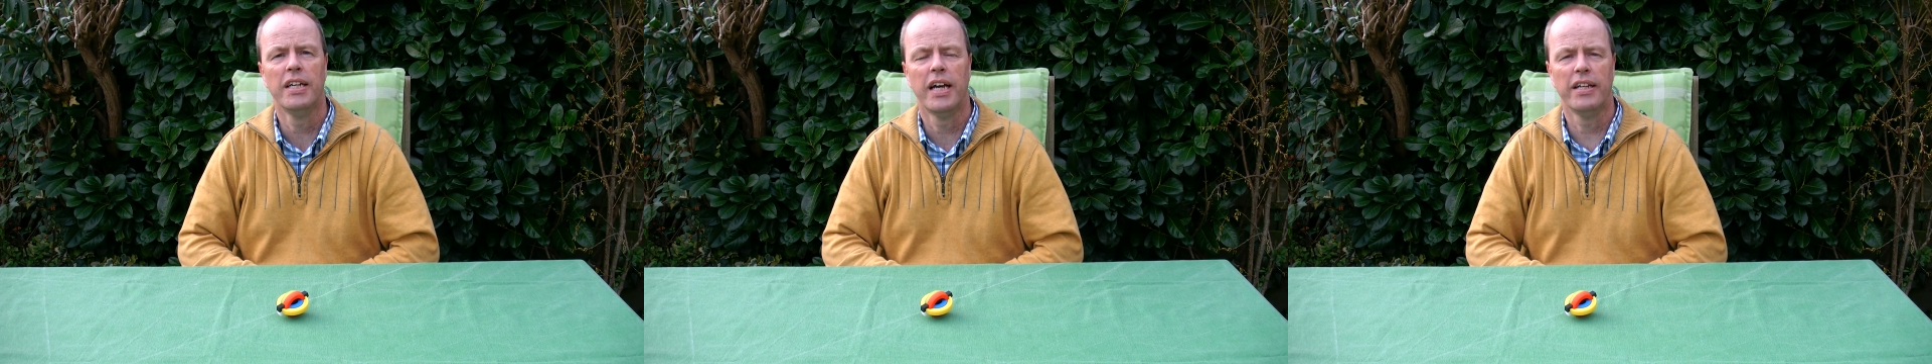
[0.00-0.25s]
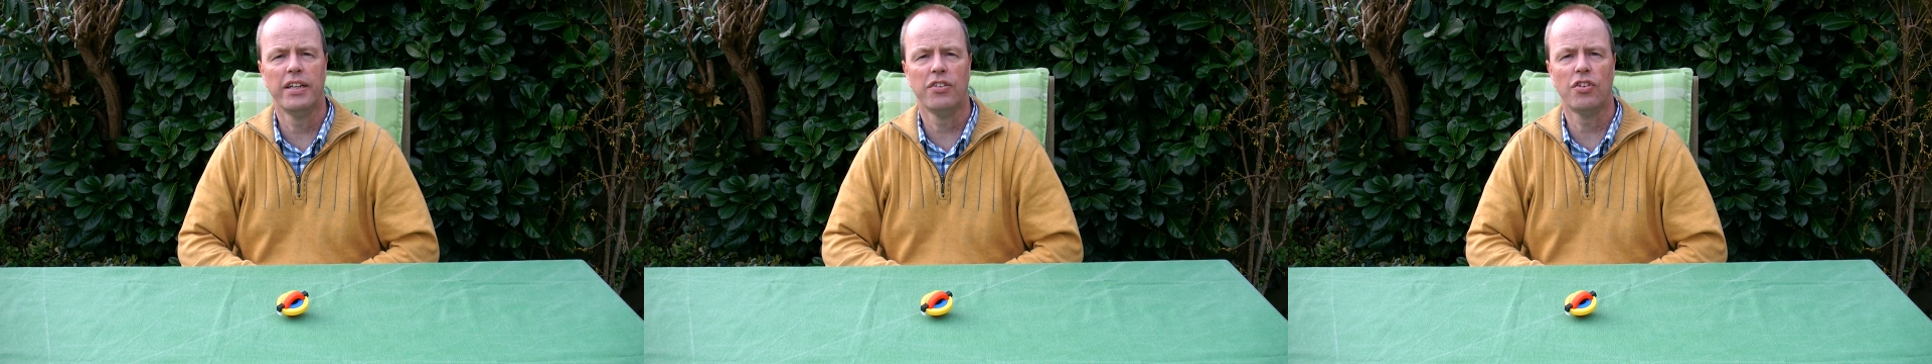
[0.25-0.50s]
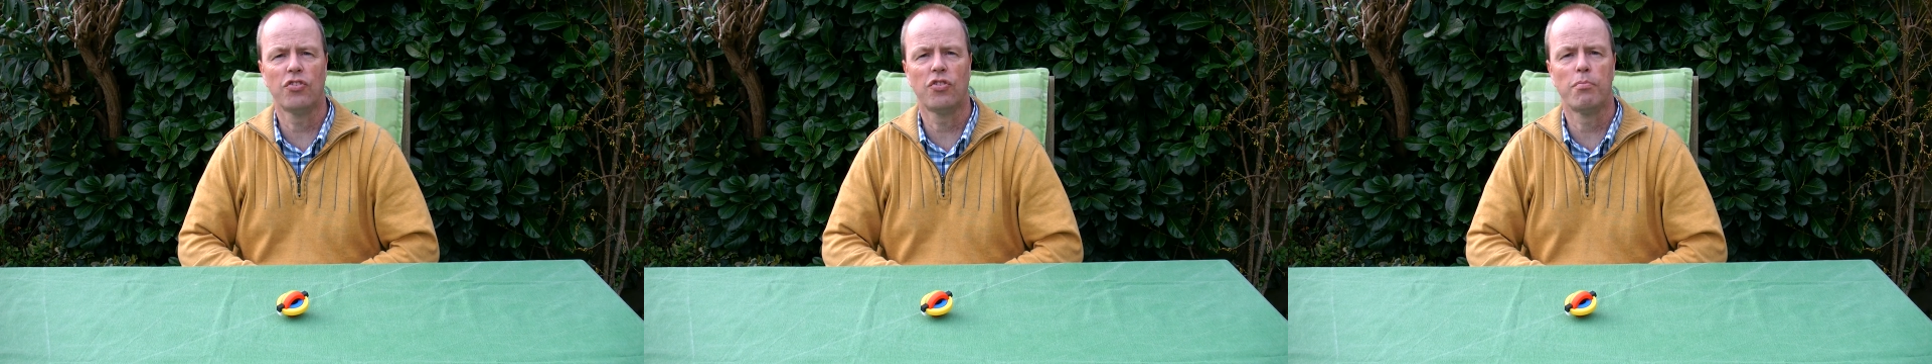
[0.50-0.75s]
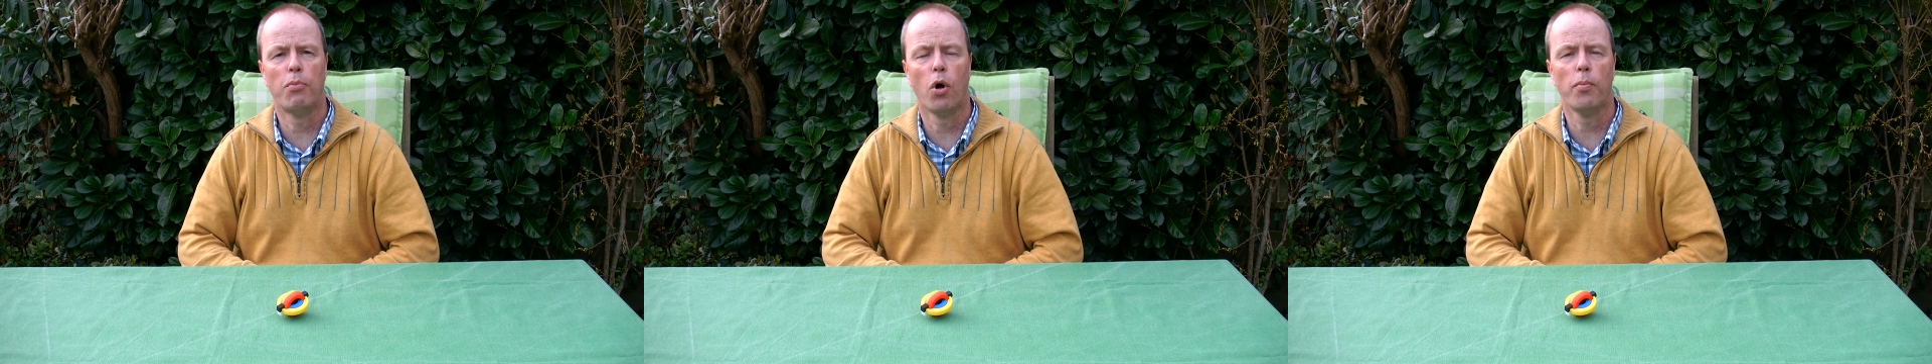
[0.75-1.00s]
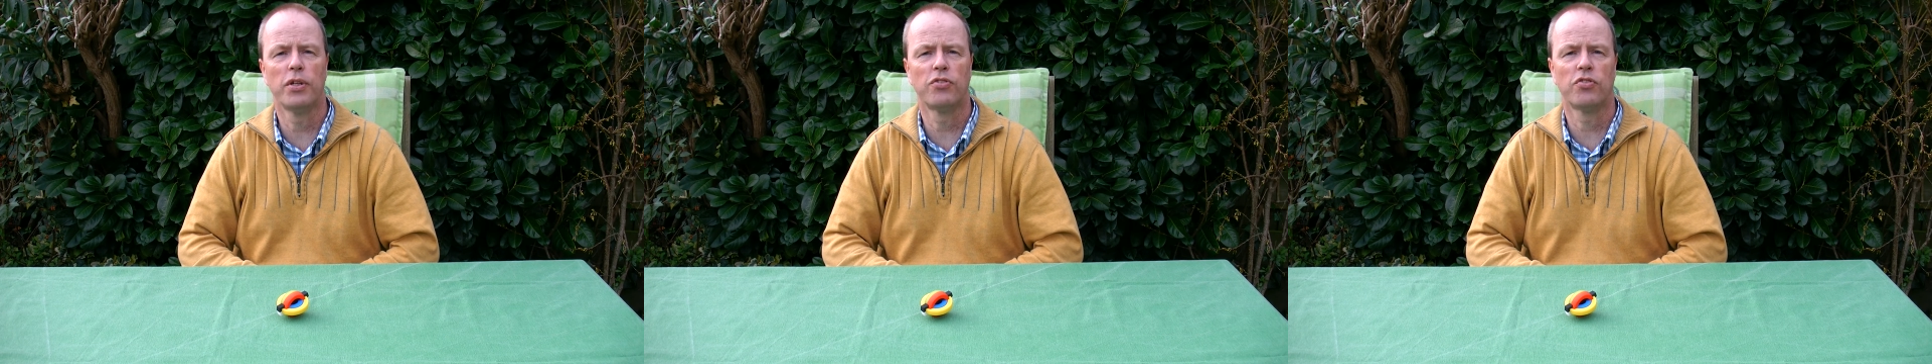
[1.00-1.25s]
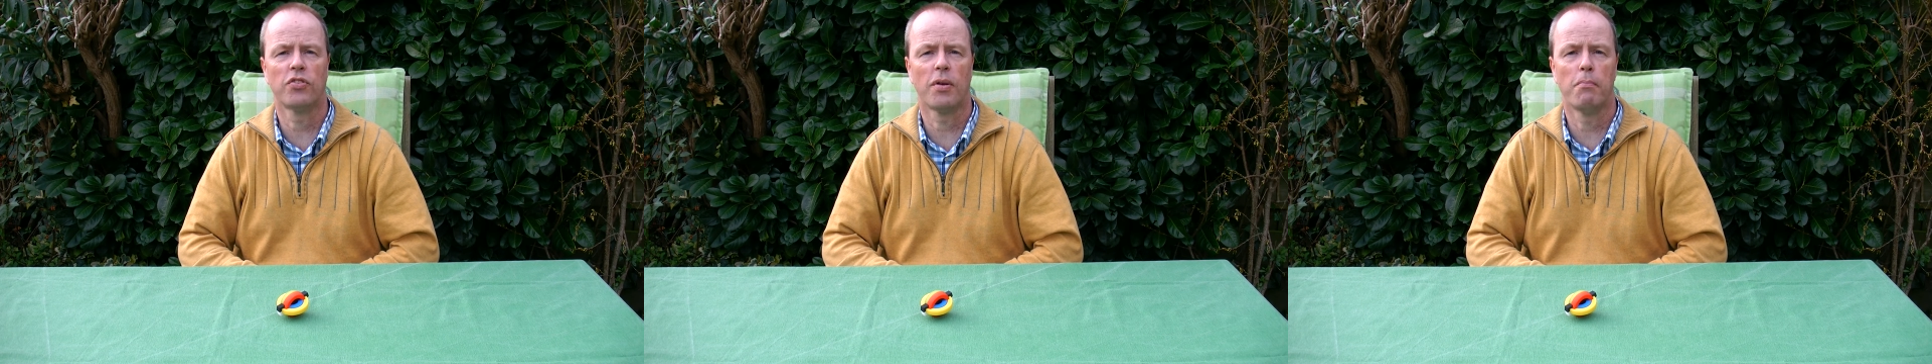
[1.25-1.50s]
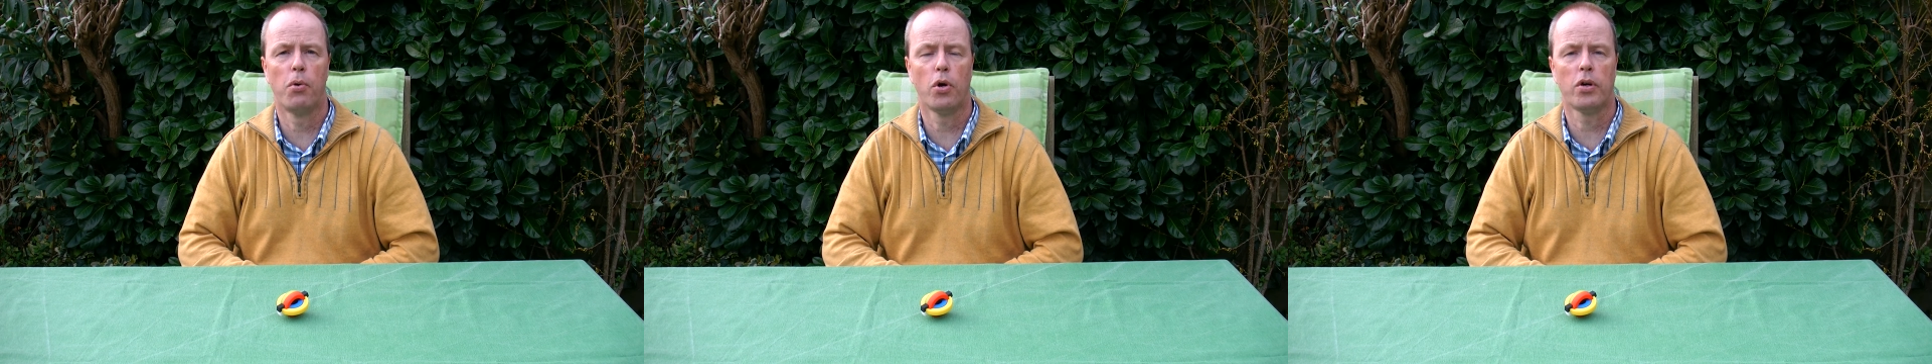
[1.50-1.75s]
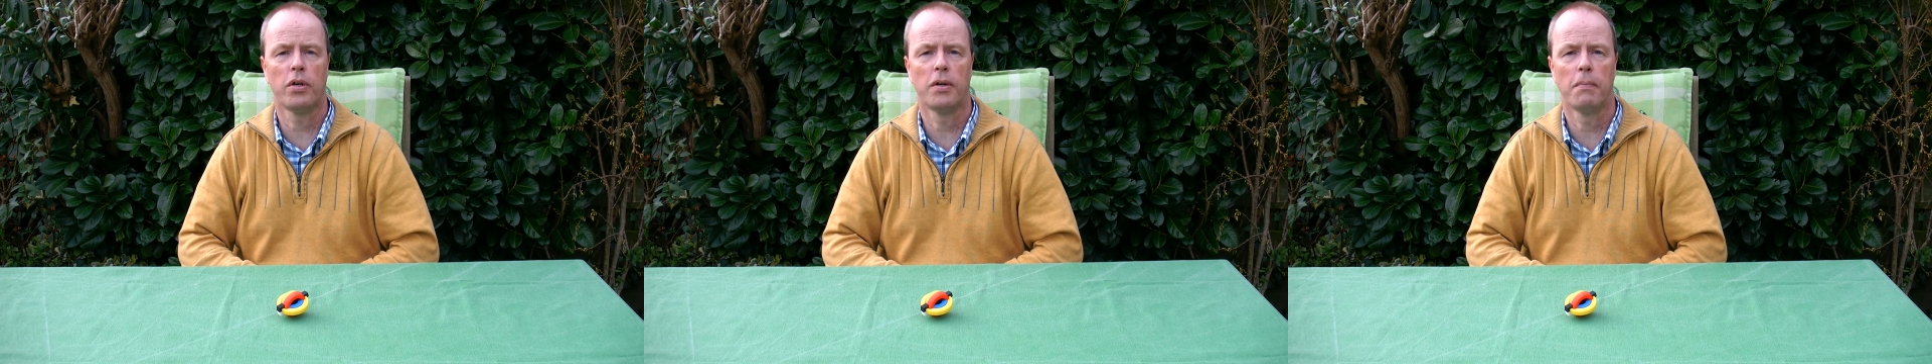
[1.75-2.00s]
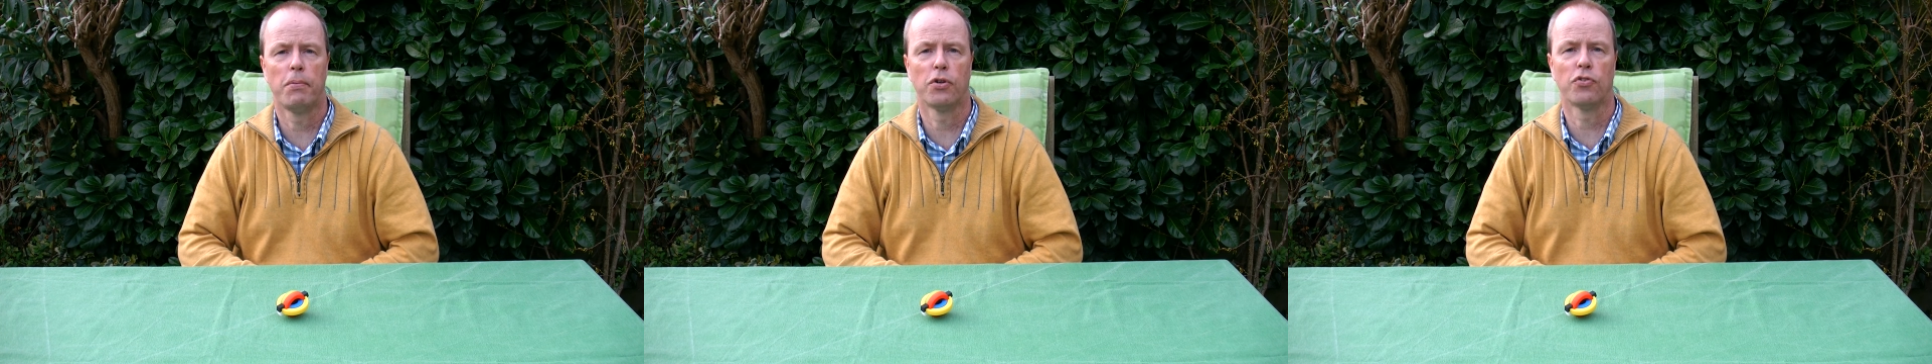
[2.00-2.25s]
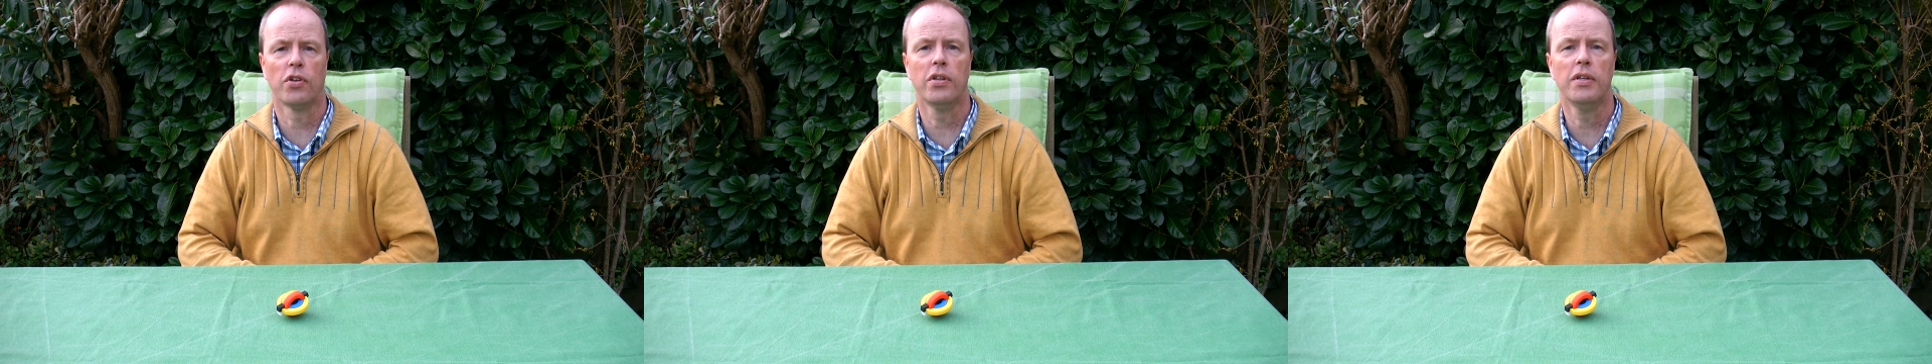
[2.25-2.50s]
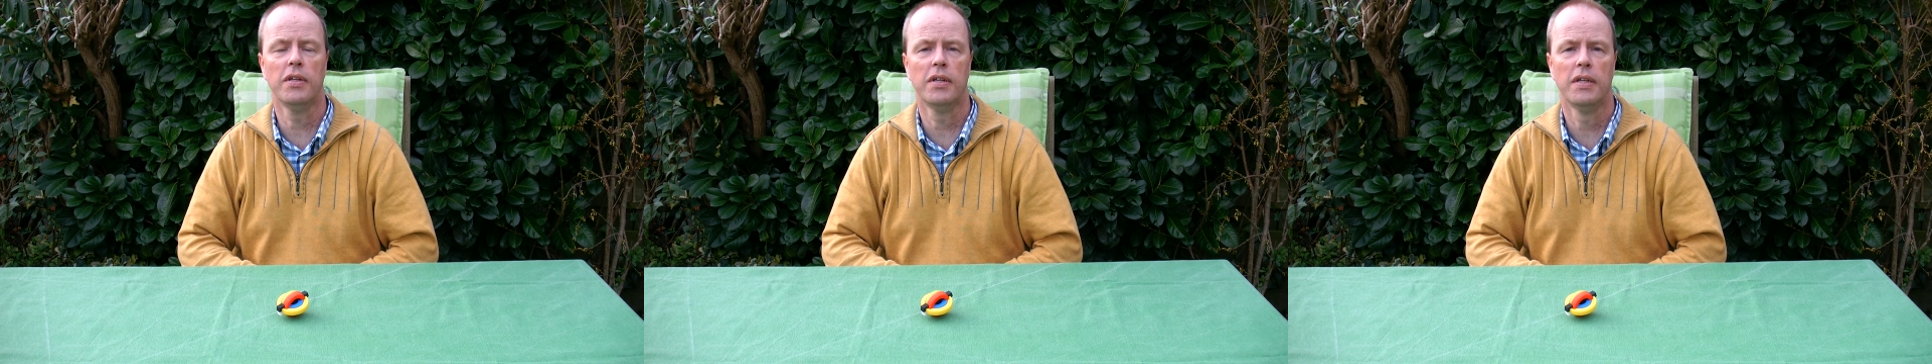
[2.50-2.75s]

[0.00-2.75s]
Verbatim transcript: and this is the Bulbous Burr puzzle.